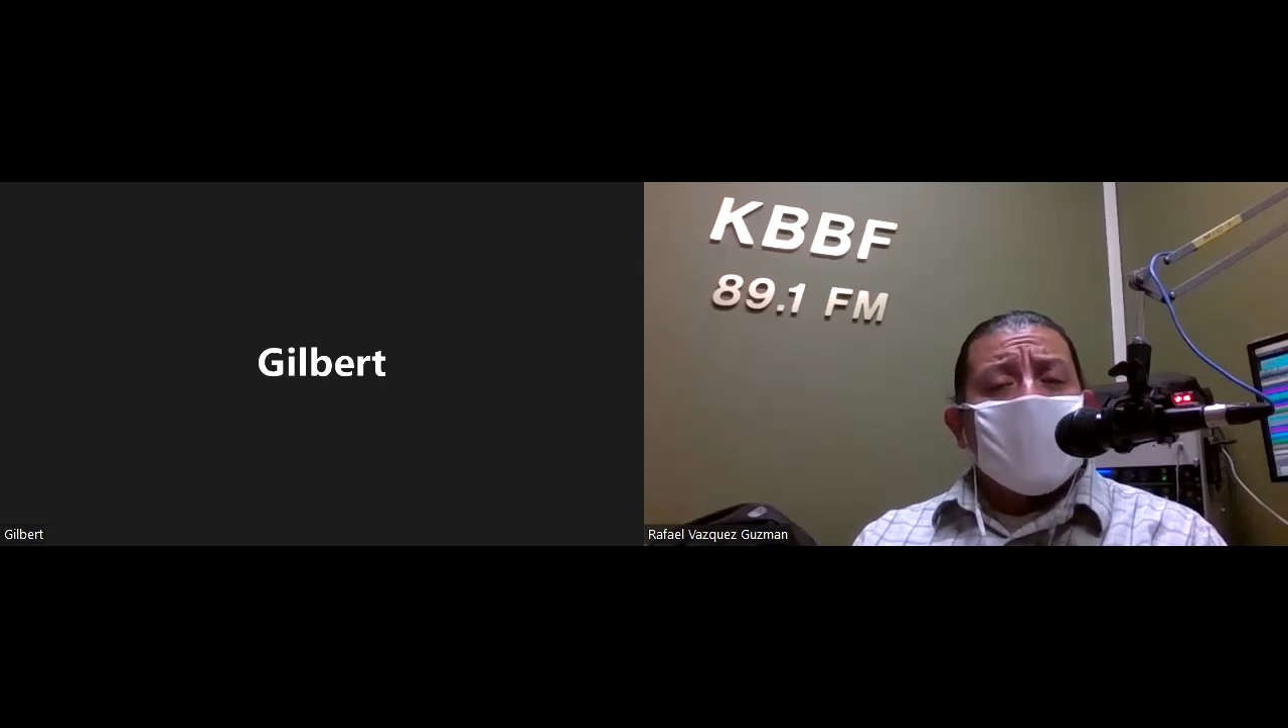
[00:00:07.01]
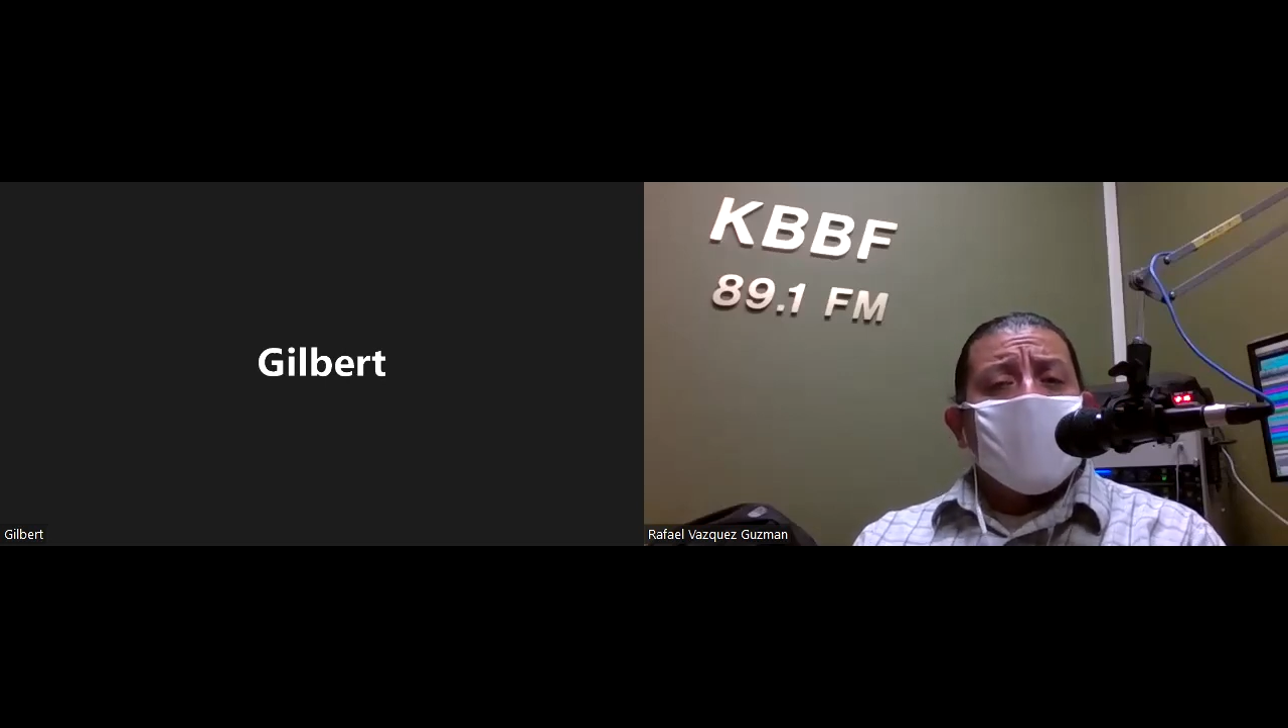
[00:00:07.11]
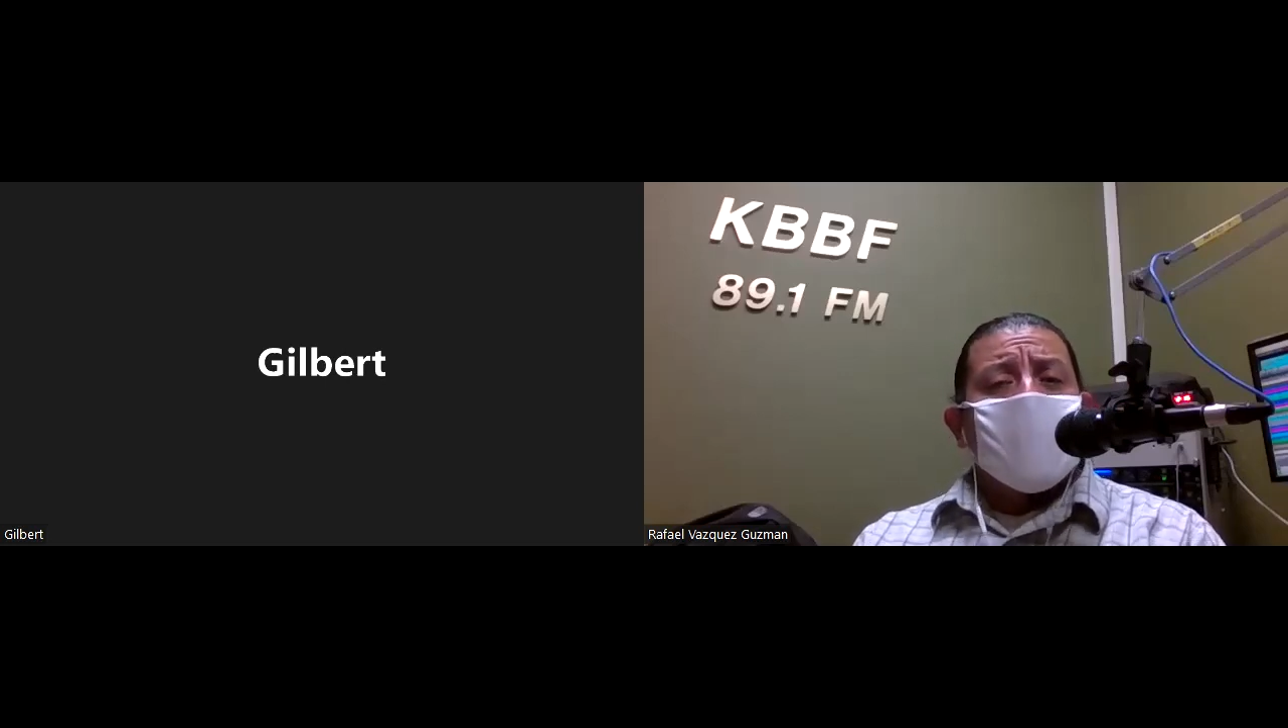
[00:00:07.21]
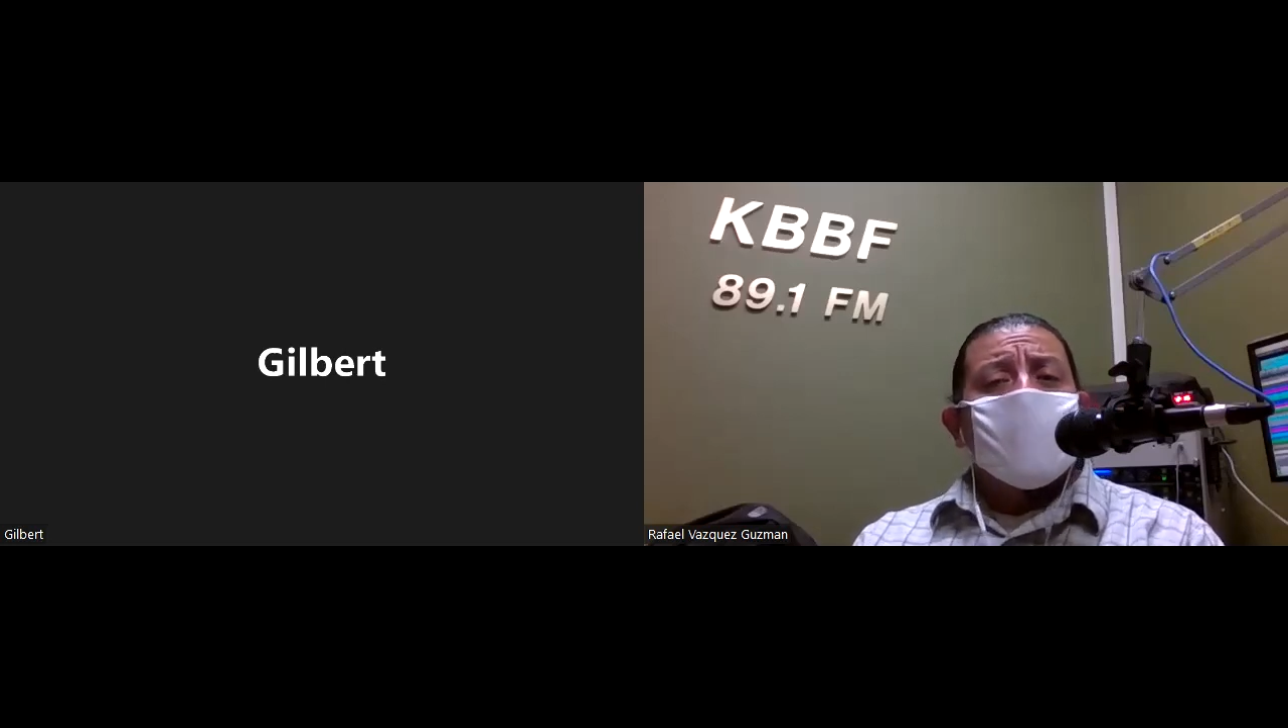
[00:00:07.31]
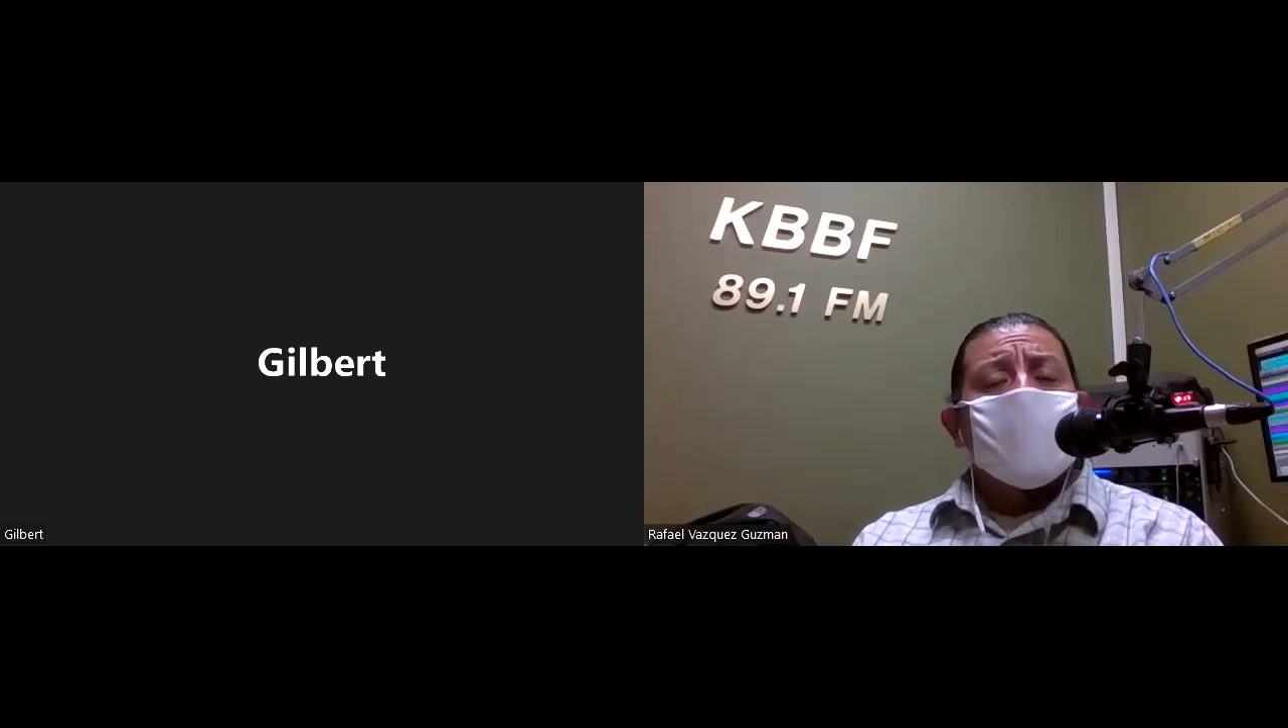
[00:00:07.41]

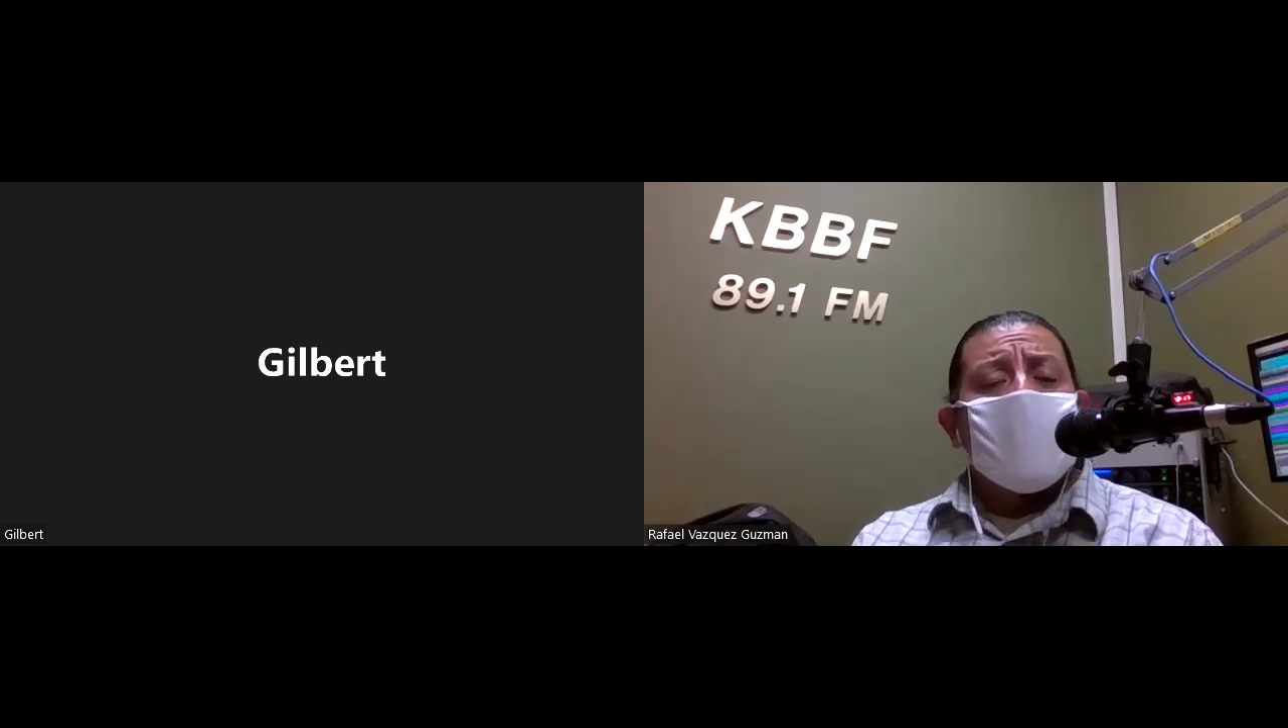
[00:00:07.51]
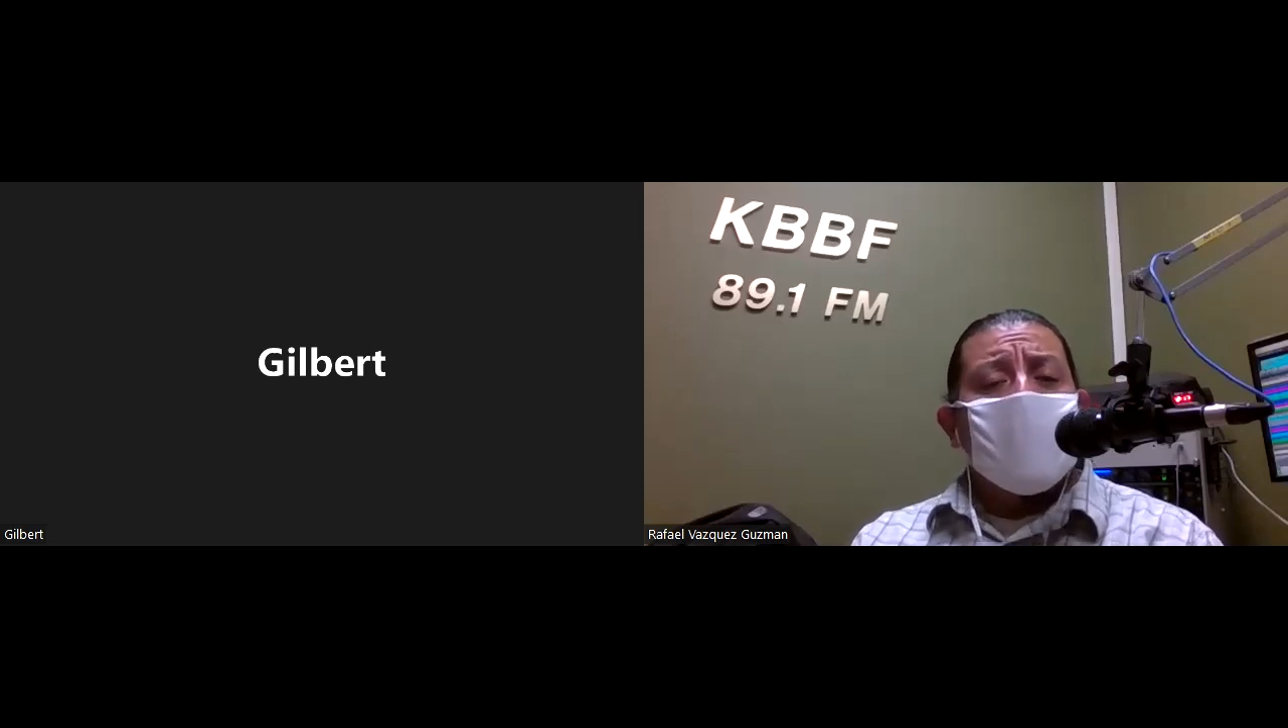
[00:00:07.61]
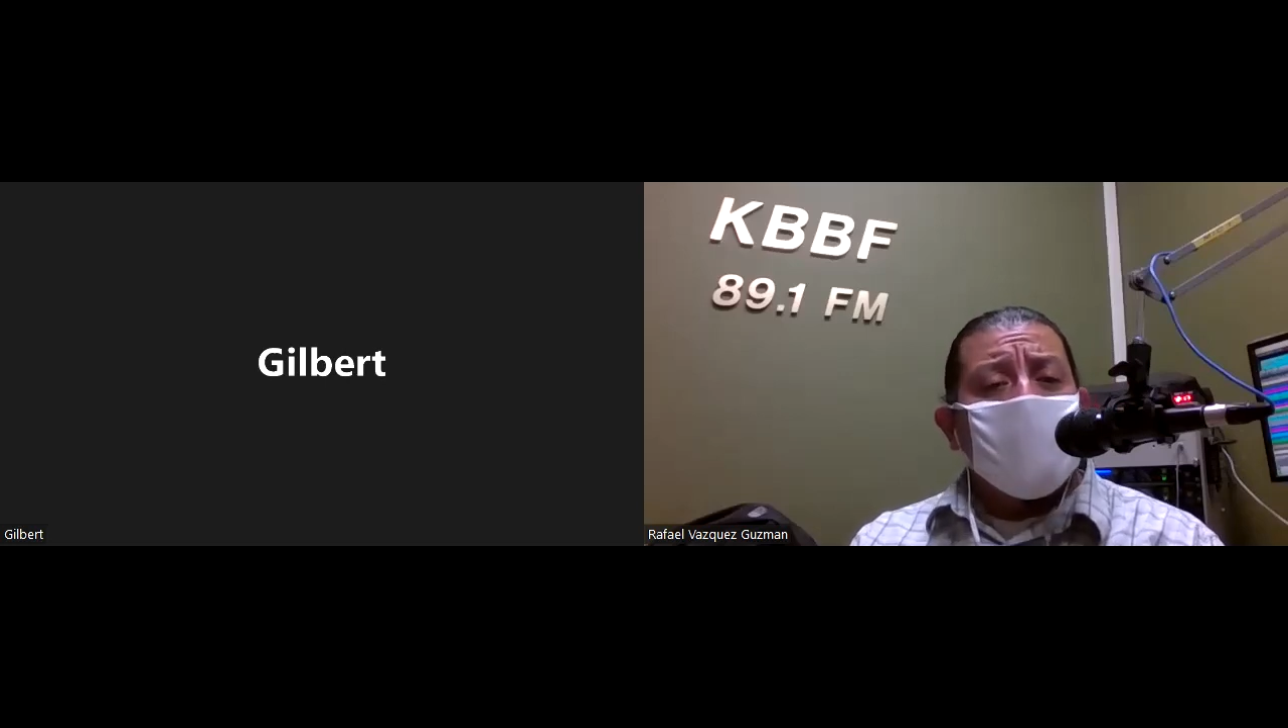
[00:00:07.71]
here today,